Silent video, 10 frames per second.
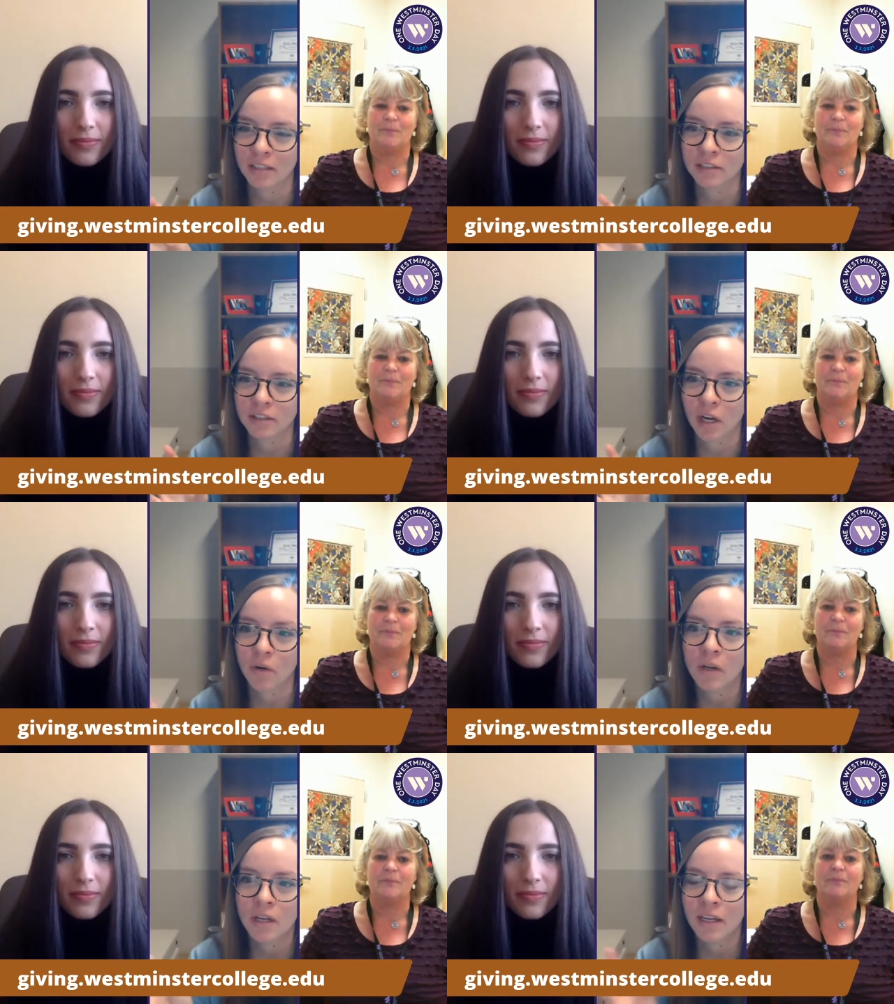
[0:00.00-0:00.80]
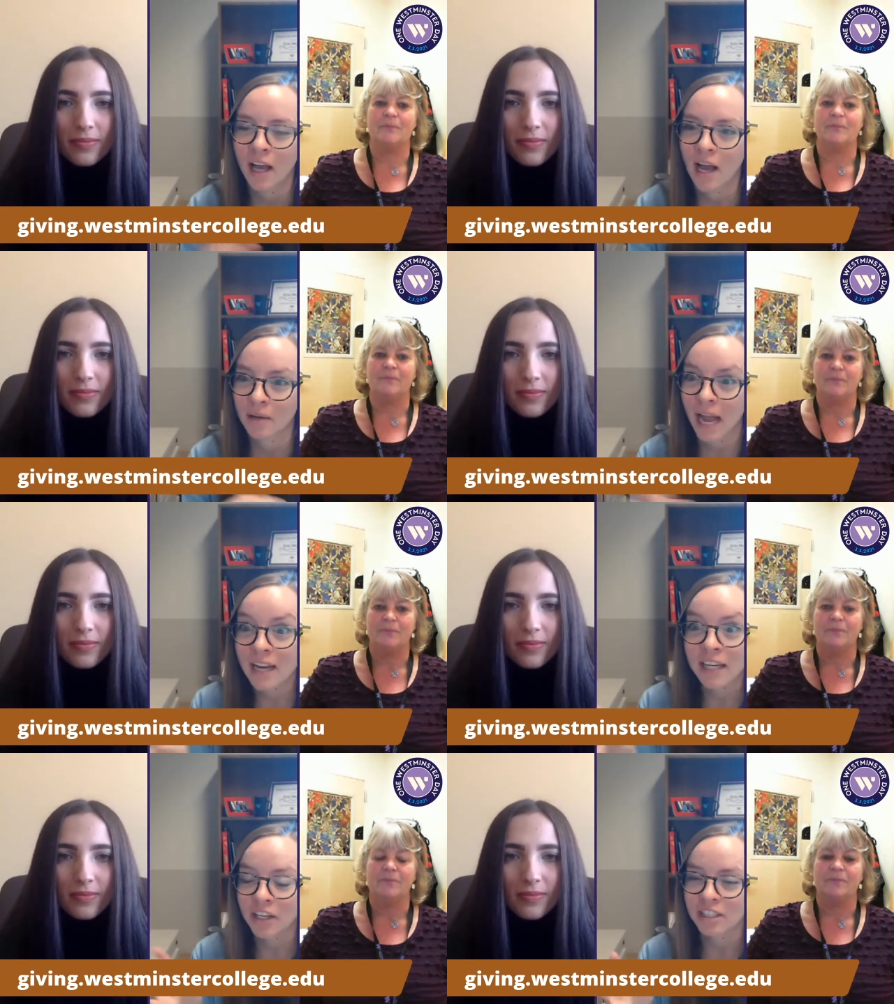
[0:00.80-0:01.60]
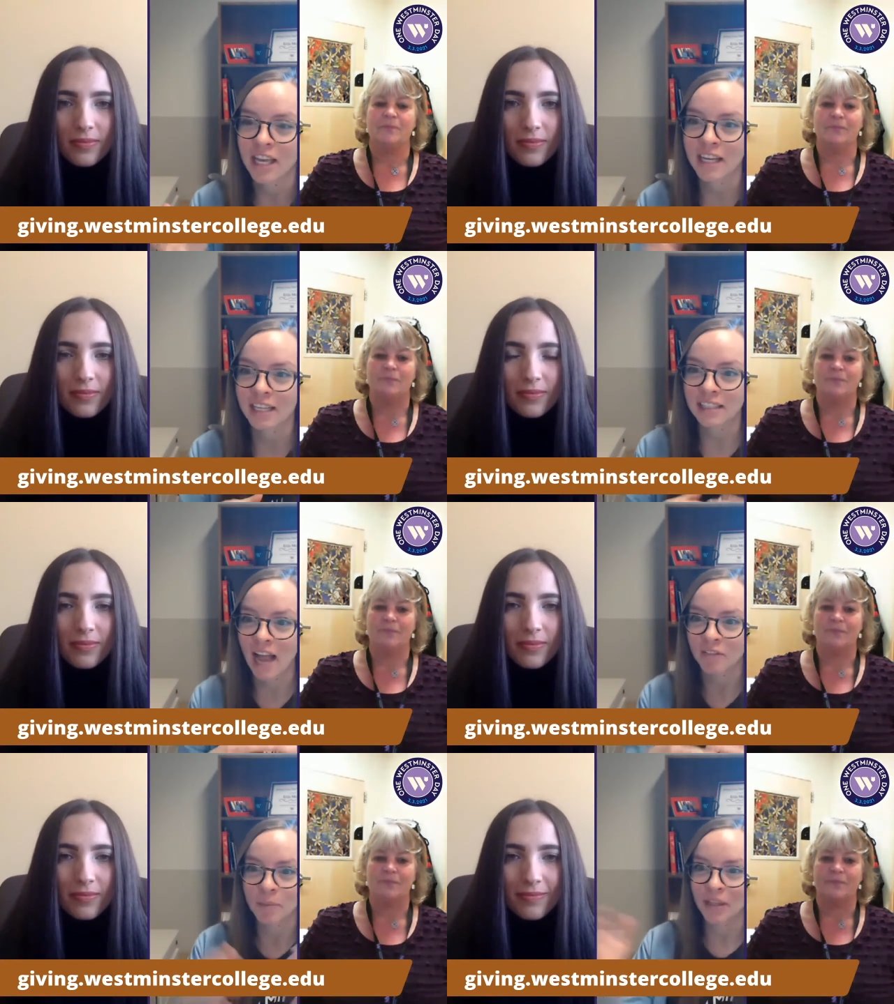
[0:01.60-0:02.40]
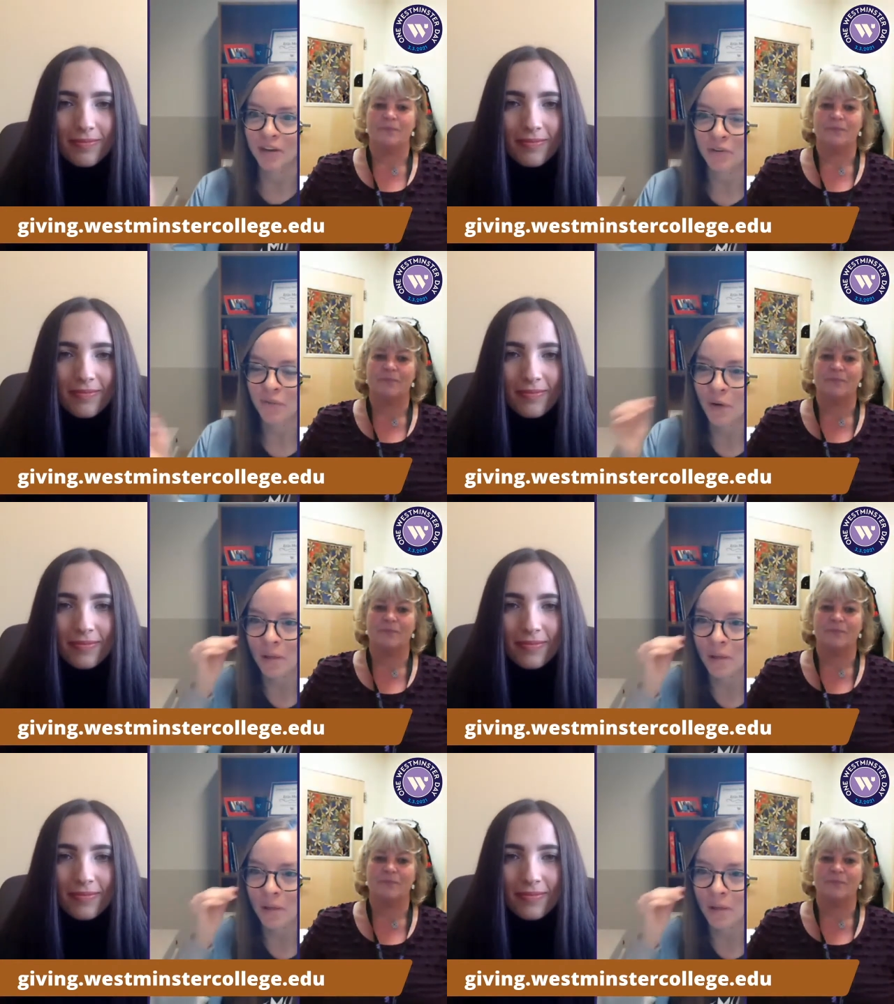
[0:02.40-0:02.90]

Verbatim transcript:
Speaker 1: And so, uh, kind of like you're saying, it doesn't have to be the full